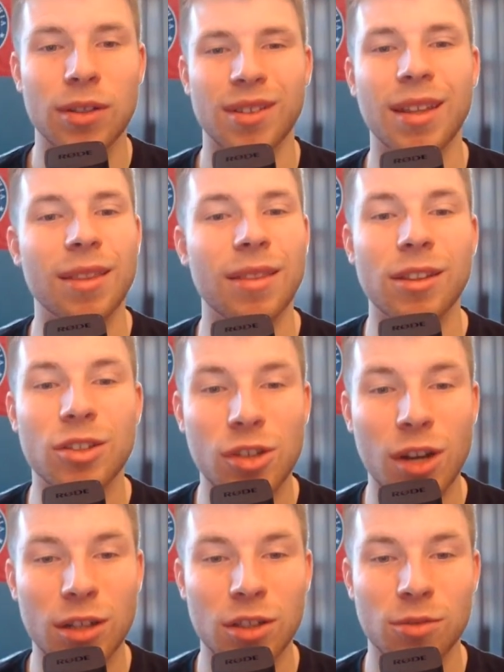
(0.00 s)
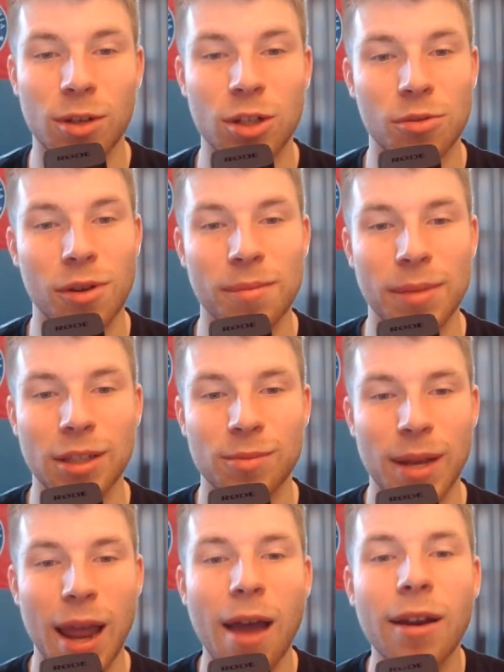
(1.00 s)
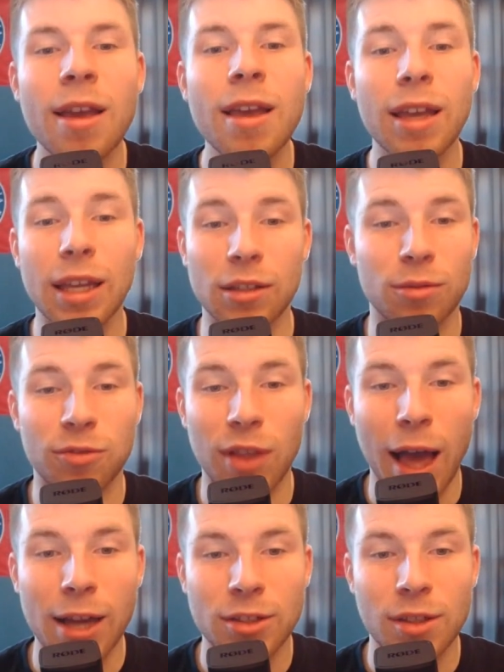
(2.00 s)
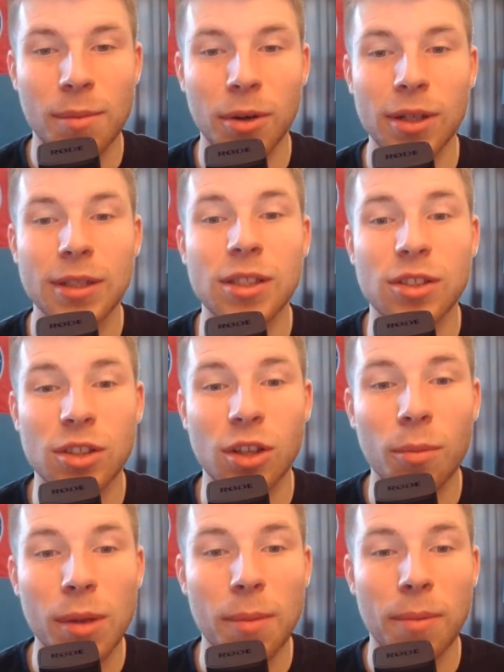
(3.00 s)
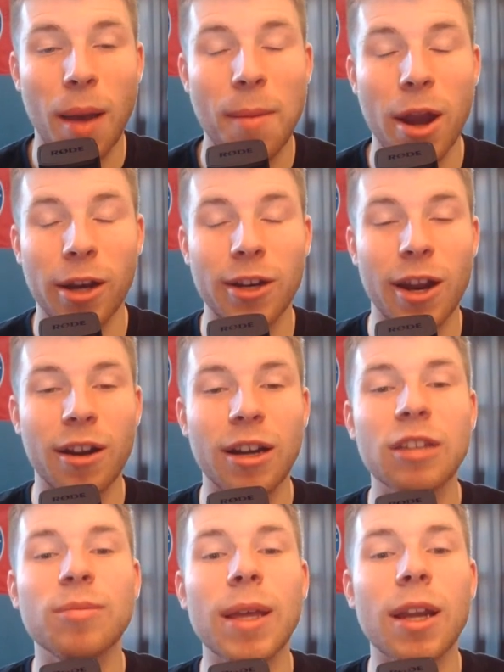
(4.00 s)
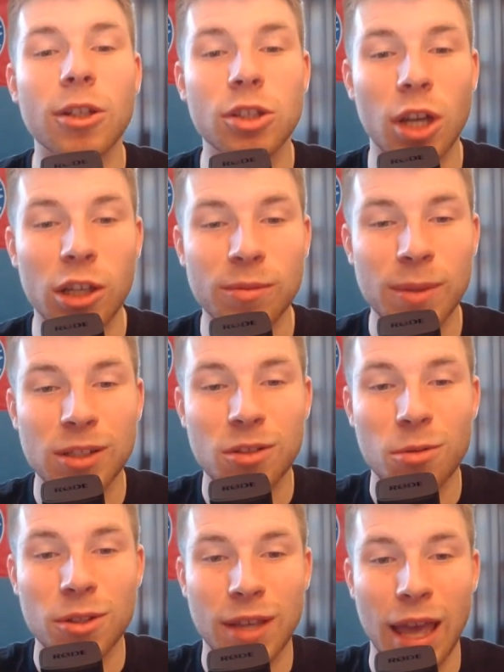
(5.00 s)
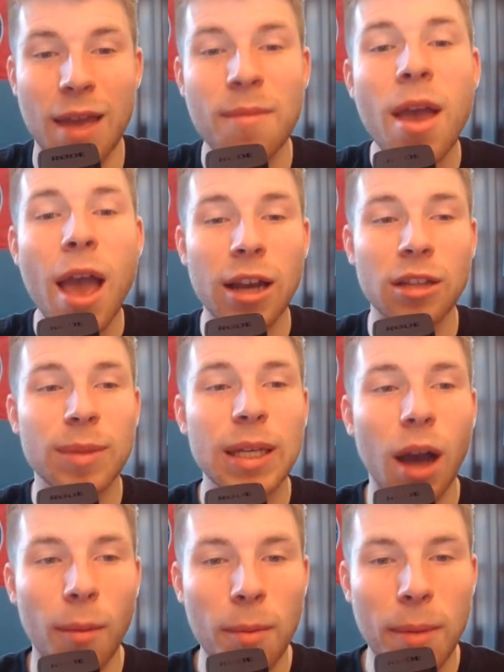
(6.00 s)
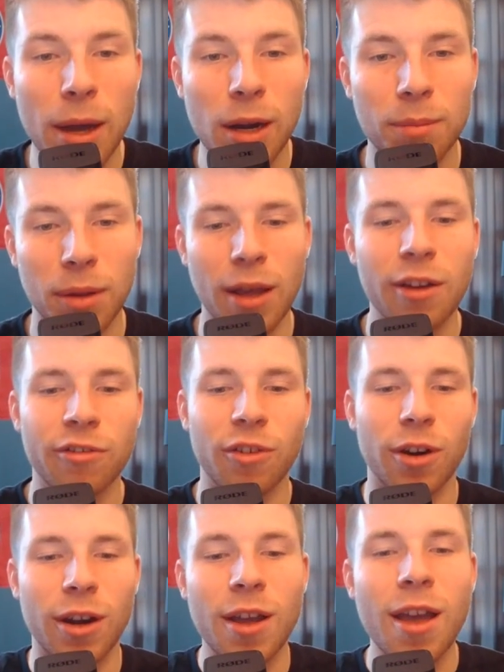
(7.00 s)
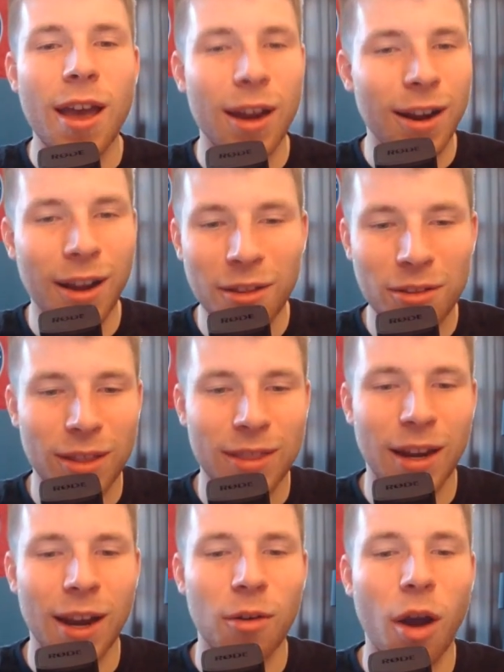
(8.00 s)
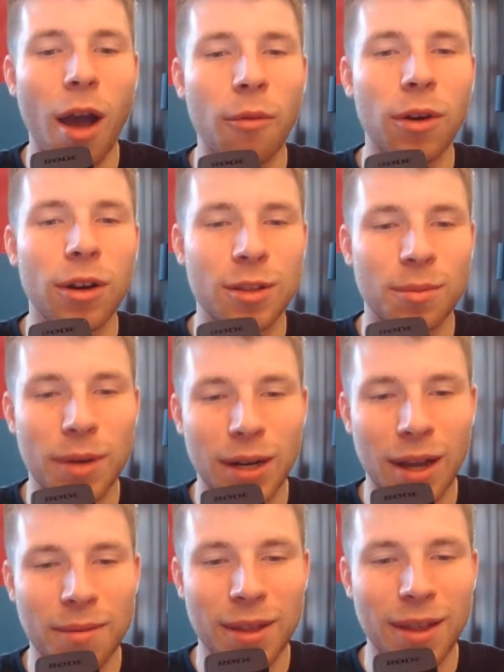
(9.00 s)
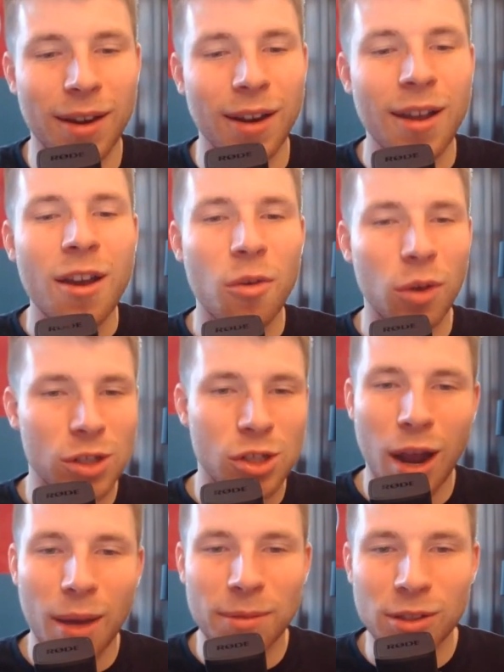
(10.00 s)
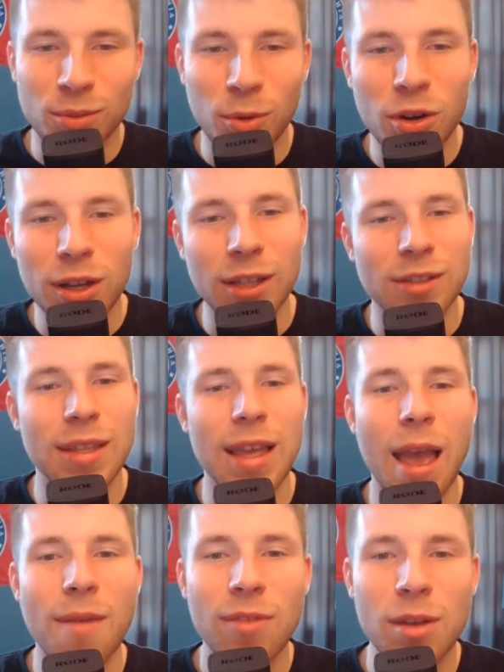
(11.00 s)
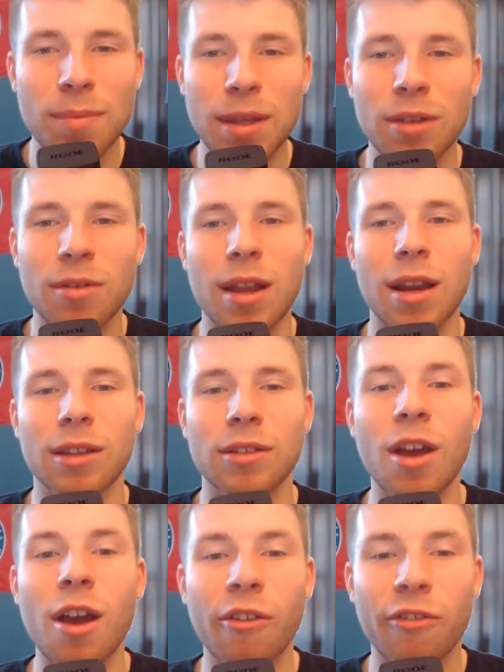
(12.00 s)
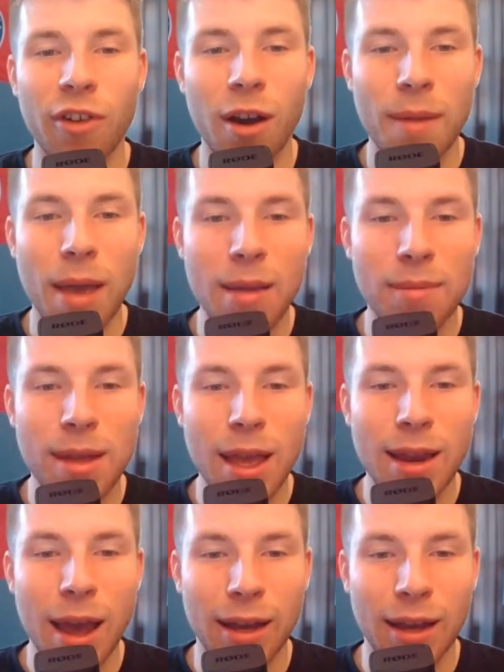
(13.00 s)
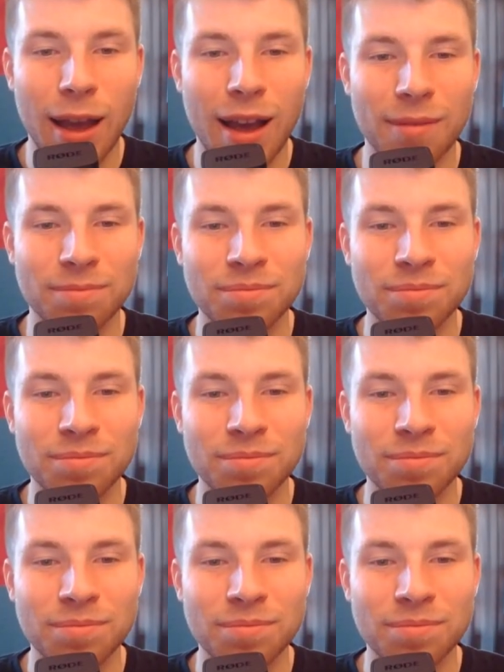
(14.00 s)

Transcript: on the, the stretches where Joel Embiid's been out. He's flashed the ability to still be a primary creator. He's made adjustments to his game, and he's become a better player for it. And another thing that I, I wanted to bring up here, which dropped this morning, is the M V P ratings from N B A dot com.